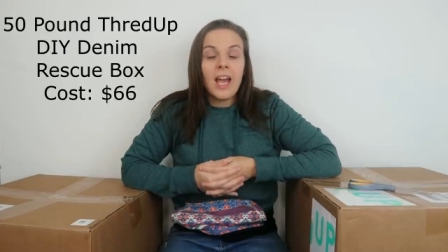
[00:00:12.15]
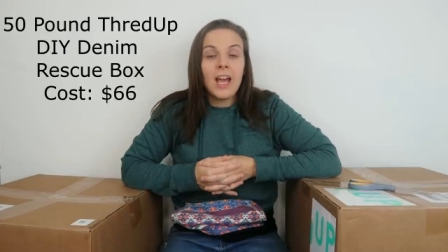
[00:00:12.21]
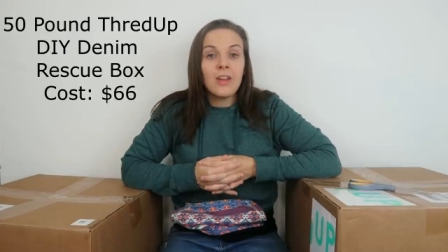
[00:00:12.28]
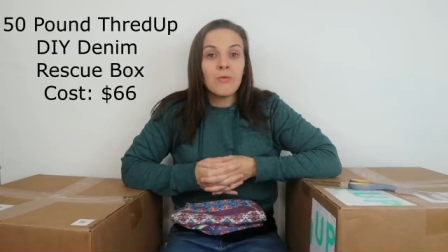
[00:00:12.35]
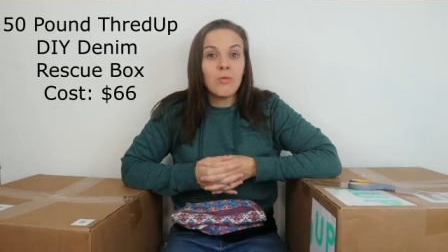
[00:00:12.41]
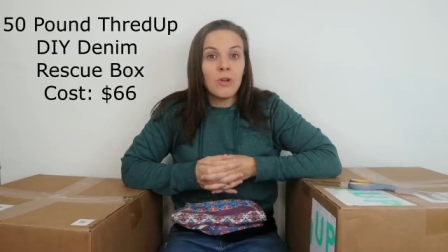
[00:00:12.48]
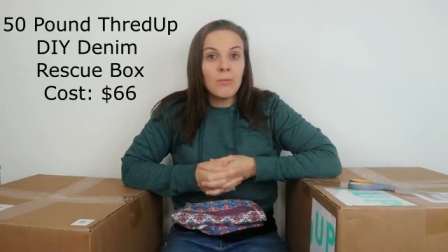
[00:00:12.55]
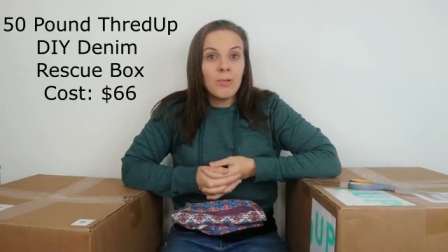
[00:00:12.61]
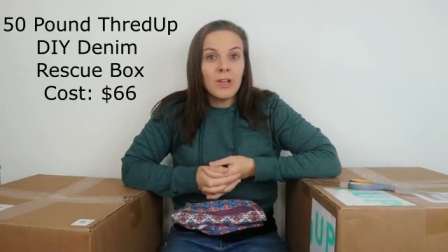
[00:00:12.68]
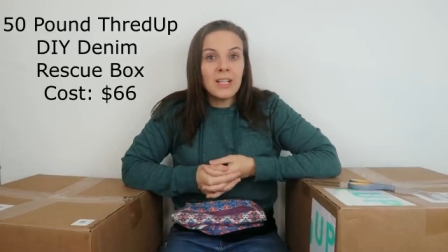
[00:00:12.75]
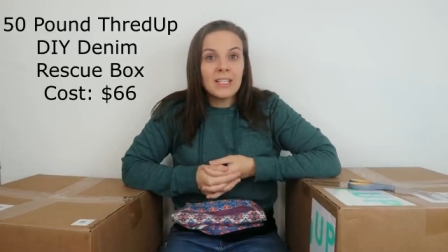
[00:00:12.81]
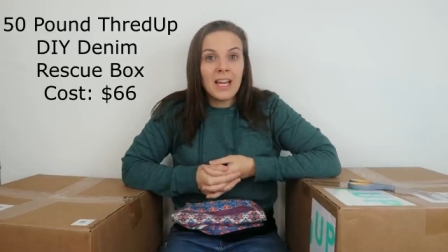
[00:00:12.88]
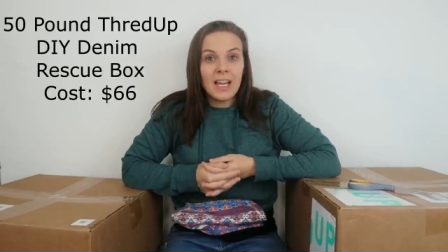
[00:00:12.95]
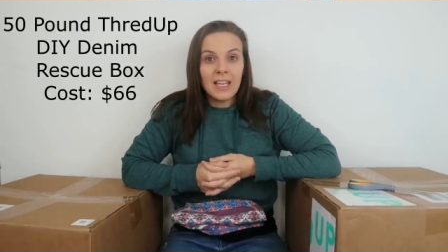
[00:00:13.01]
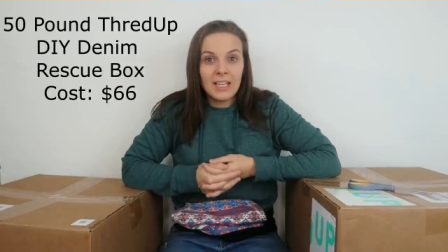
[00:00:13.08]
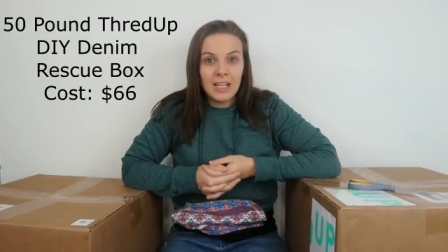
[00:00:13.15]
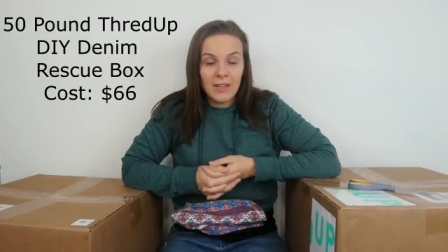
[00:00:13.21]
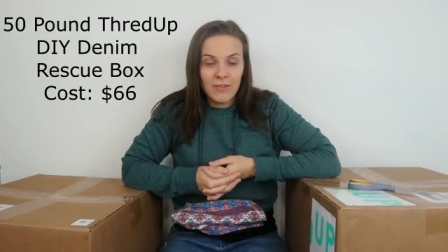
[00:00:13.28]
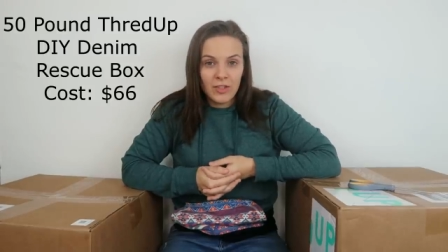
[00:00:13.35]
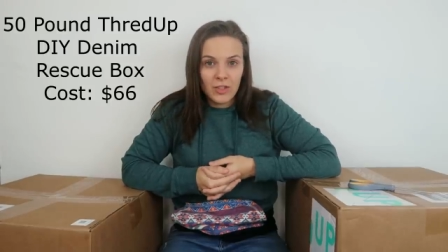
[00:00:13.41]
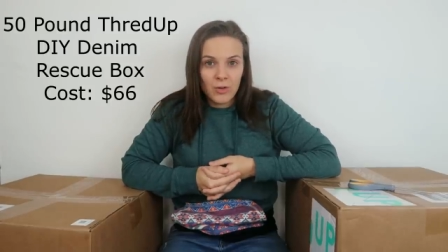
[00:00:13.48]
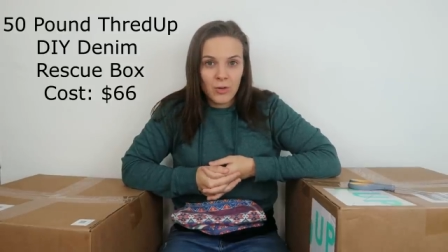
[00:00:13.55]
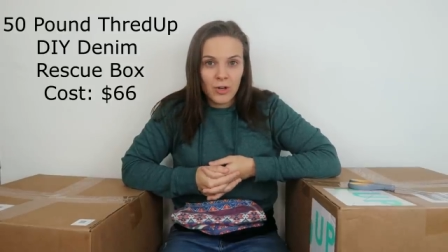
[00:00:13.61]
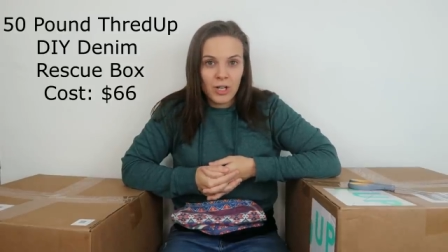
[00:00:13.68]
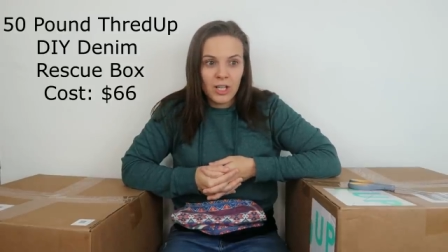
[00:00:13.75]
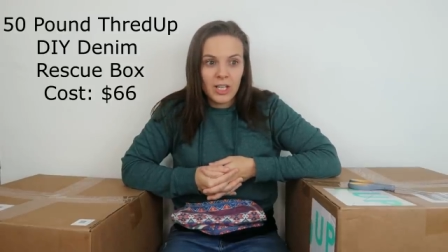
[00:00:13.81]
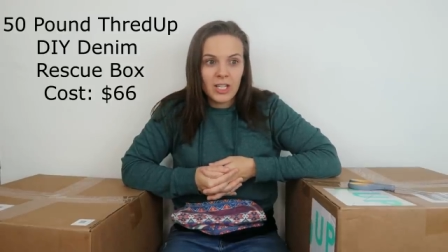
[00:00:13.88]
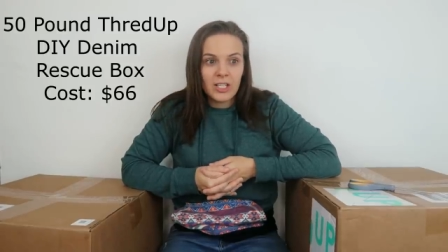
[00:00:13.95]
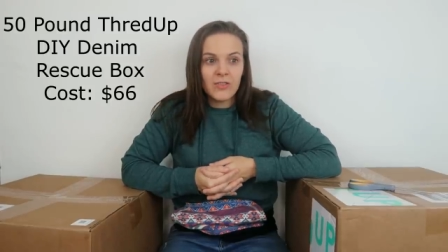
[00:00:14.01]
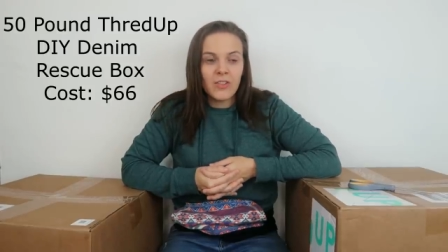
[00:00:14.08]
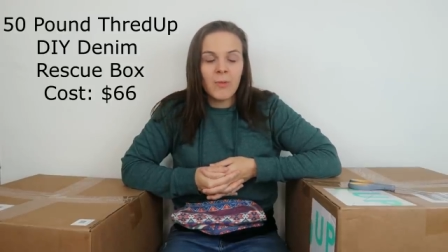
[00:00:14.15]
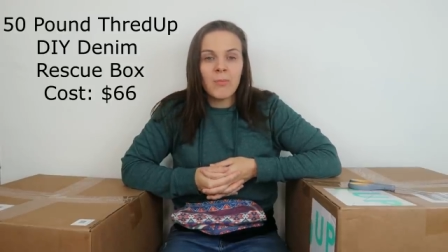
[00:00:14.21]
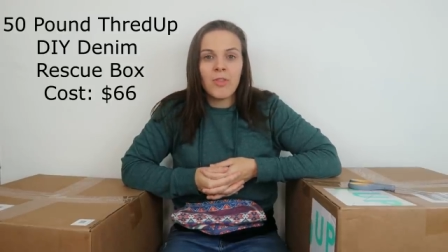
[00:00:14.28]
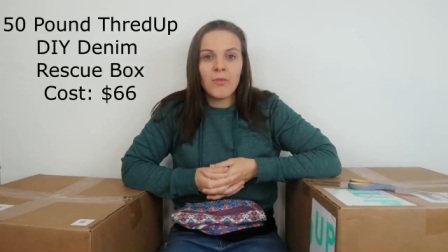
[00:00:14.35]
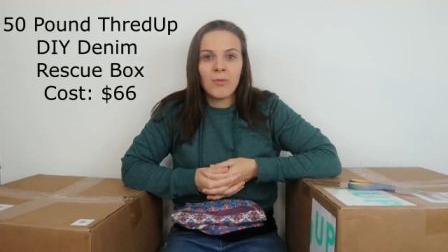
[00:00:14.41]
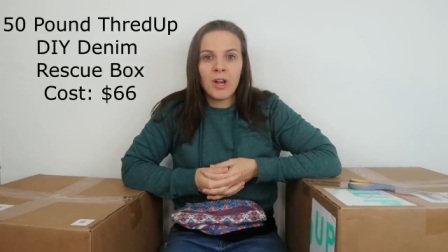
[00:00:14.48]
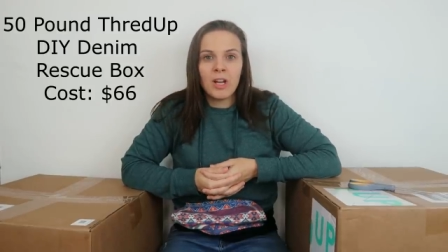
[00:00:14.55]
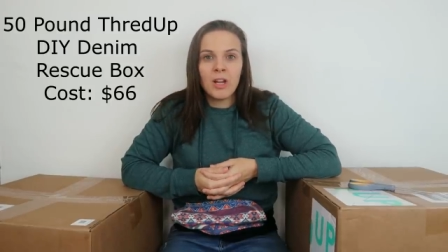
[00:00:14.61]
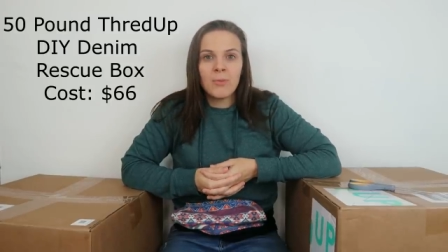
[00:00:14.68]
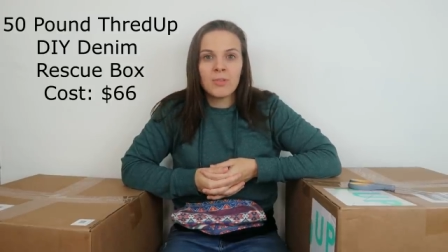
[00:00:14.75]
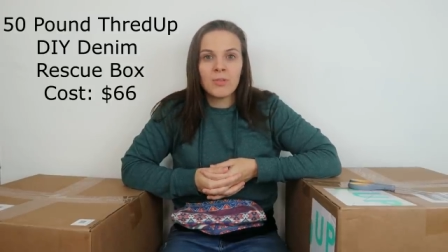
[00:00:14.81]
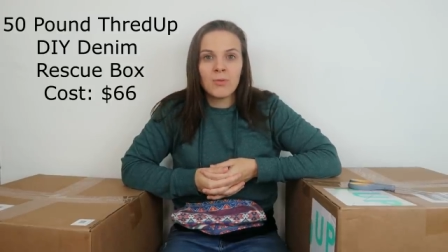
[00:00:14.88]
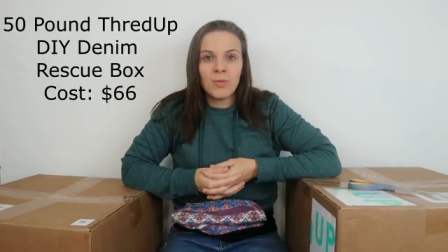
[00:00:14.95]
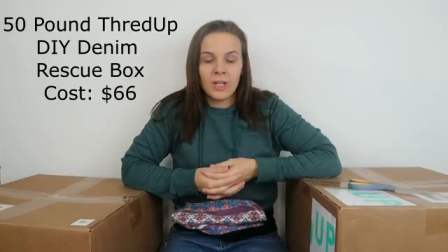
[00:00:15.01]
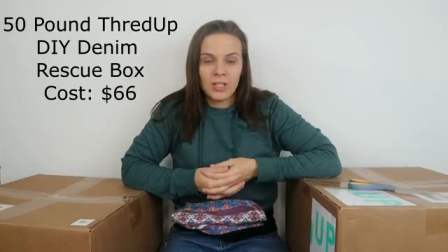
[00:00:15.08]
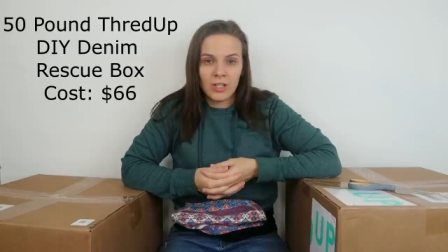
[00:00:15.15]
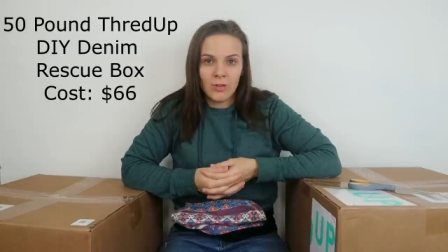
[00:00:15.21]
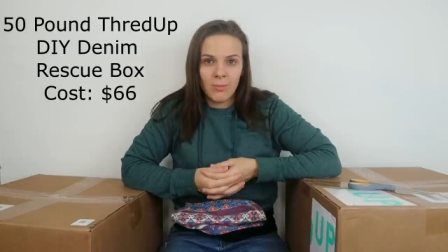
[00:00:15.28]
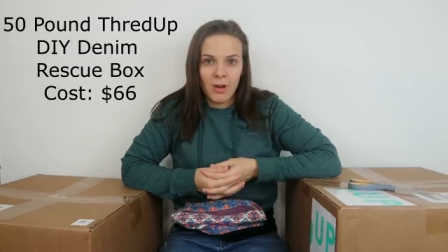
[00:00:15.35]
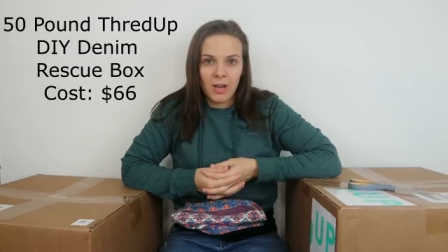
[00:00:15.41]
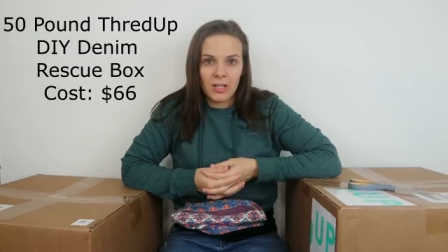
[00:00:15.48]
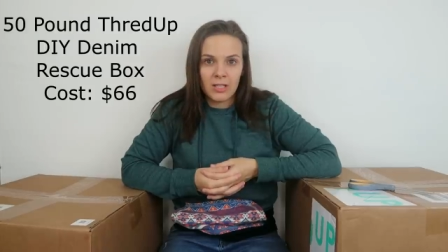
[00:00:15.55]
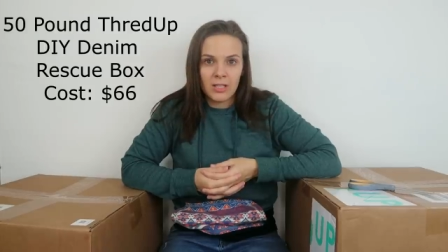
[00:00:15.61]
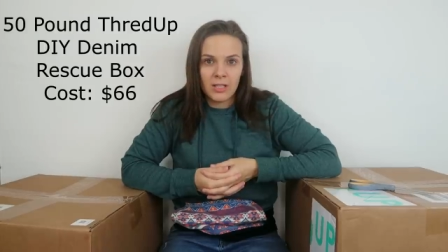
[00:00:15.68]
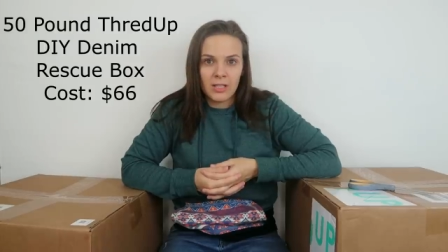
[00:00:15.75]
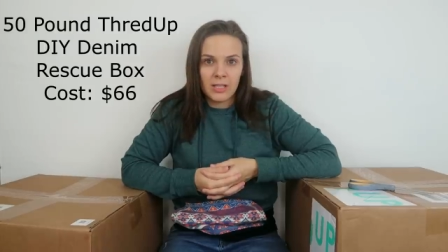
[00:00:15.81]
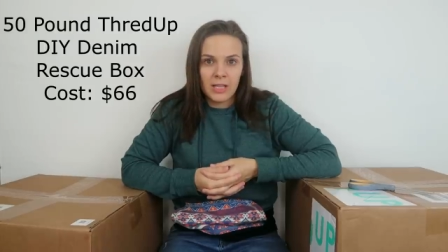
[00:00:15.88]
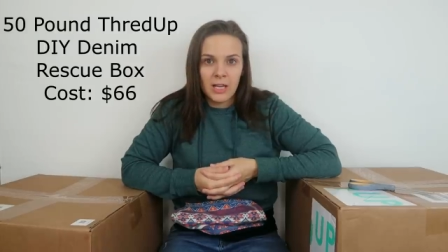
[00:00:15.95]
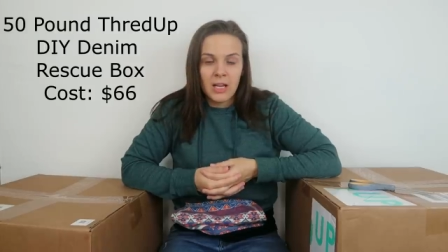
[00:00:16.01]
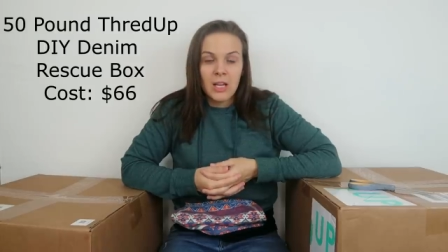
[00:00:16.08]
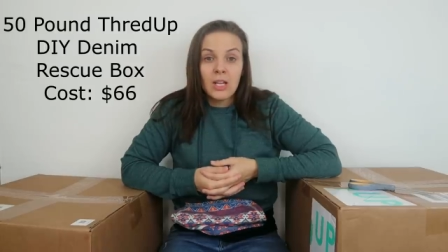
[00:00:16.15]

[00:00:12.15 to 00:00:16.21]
And one place I get inventory is from ThredUp's rescue boxes.